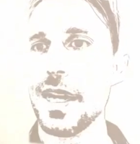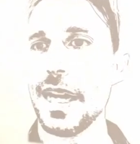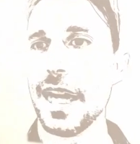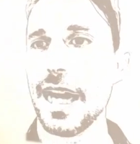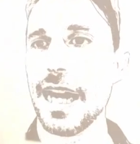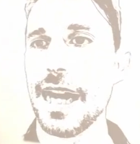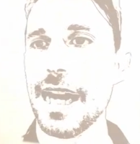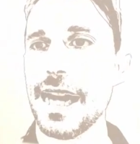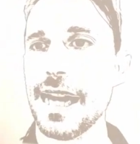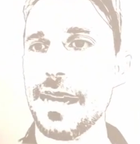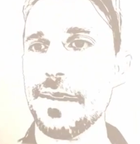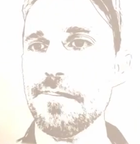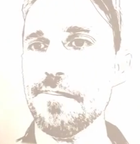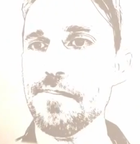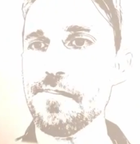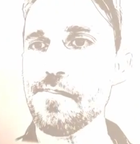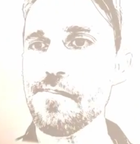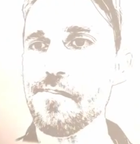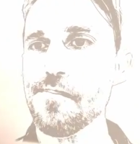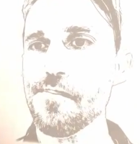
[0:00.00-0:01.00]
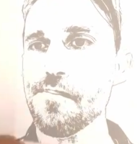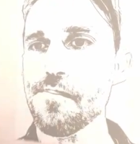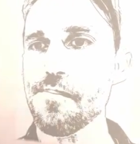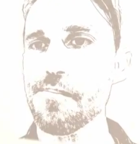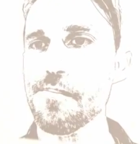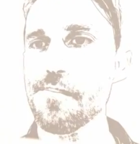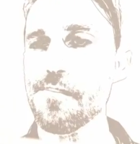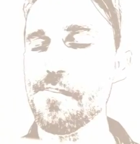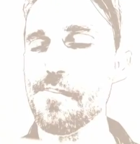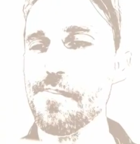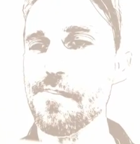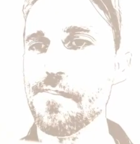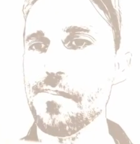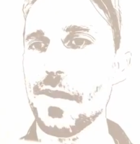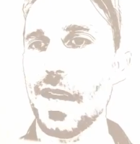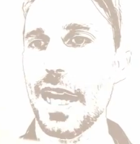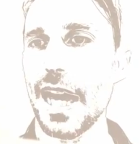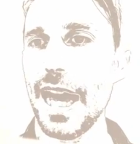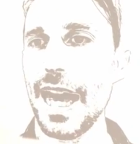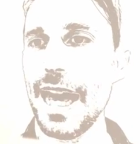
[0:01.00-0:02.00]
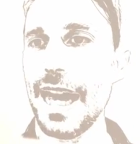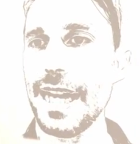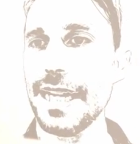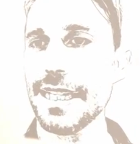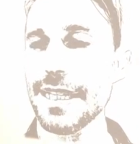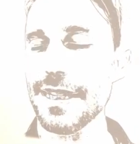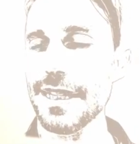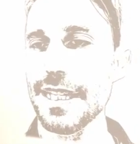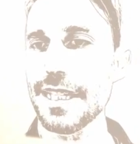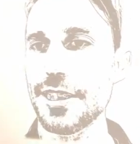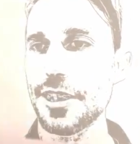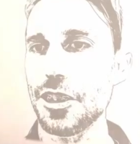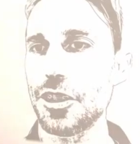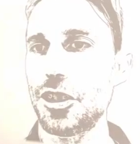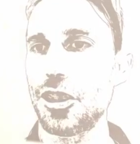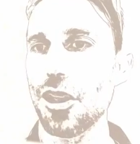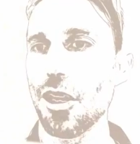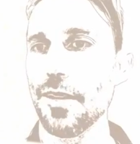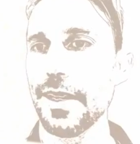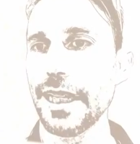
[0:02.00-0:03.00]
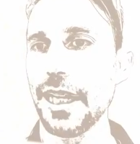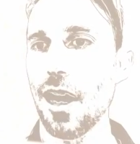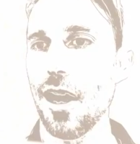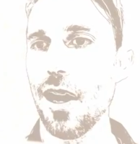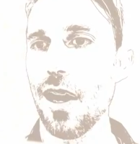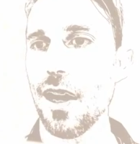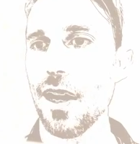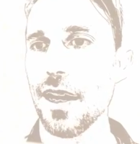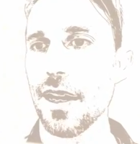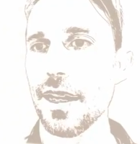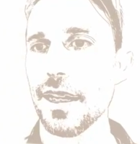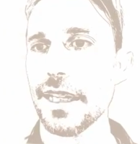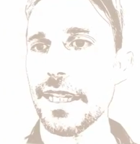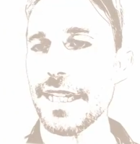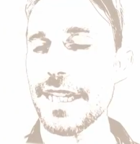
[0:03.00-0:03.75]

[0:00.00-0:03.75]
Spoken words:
And this is showing our